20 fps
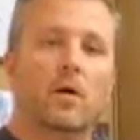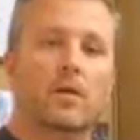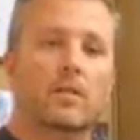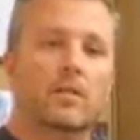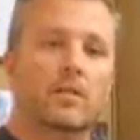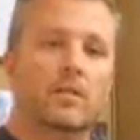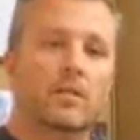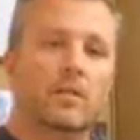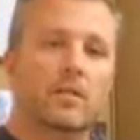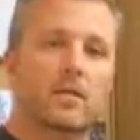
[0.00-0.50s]

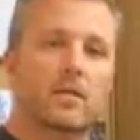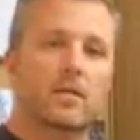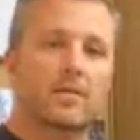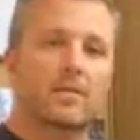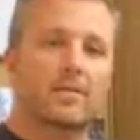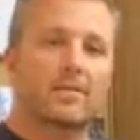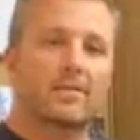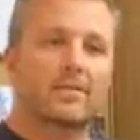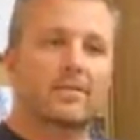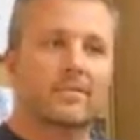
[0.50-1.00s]
this is
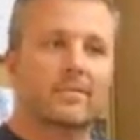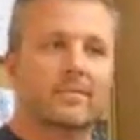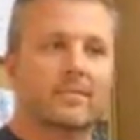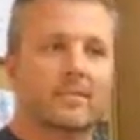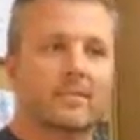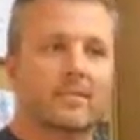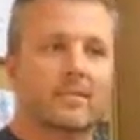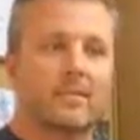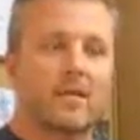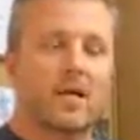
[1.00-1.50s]

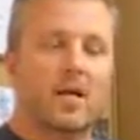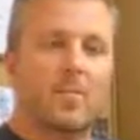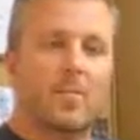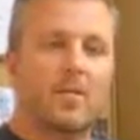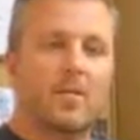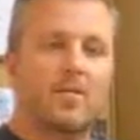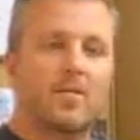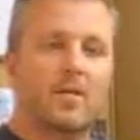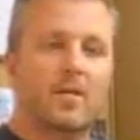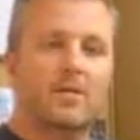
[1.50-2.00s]
not a
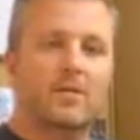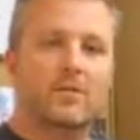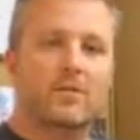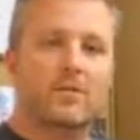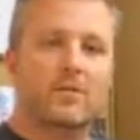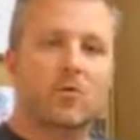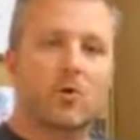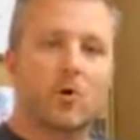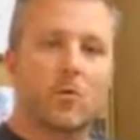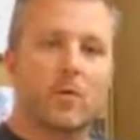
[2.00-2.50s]

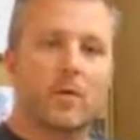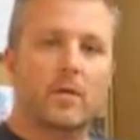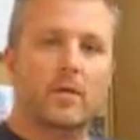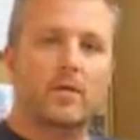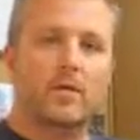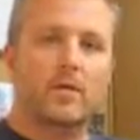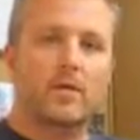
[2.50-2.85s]
professional tournament.